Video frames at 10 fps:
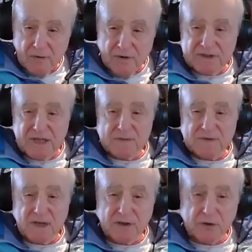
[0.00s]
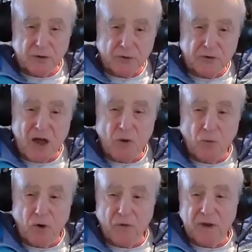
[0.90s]
which keeps telling you you're not
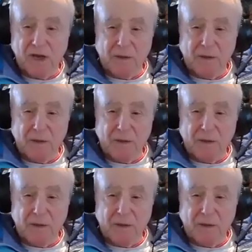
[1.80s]
worthy,